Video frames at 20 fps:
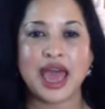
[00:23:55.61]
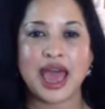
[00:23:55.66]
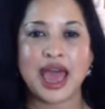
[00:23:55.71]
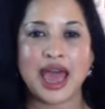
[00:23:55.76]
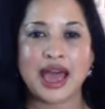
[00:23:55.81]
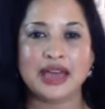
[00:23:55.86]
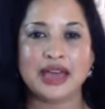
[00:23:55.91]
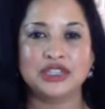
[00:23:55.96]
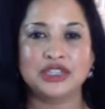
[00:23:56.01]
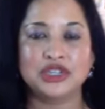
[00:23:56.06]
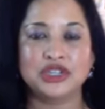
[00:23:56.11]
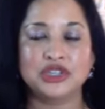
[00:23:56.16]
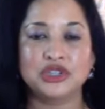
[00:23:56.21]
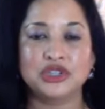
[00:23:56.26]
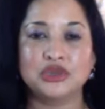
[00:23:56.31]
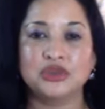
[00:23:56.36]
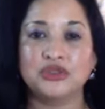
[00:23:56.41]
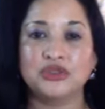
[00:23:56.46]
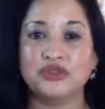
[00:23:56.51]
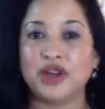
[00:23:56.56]
has to
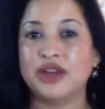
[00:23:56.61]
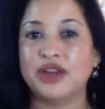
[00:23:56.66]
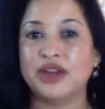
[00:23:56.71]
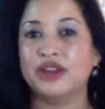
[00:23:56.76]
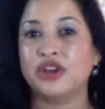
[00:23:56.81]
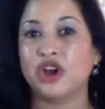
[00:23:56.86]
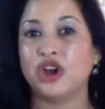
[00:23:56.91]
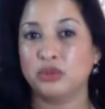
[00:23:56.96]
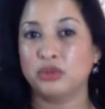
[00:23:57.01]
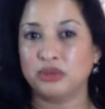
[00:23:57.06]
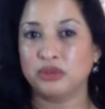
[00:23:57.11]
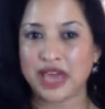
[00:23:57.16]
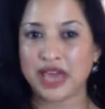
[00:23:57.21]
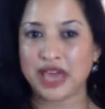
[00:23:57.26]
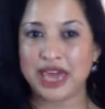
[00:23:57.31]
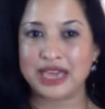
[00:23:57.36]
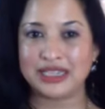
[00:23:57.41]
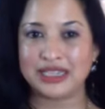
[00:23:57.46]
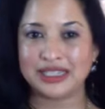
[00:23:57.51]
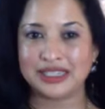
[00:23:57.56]
do with finding our
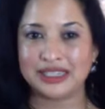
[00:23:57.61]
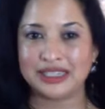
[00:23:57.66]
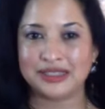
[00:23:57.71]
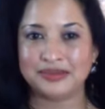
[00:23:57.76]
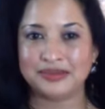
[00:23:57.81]
place.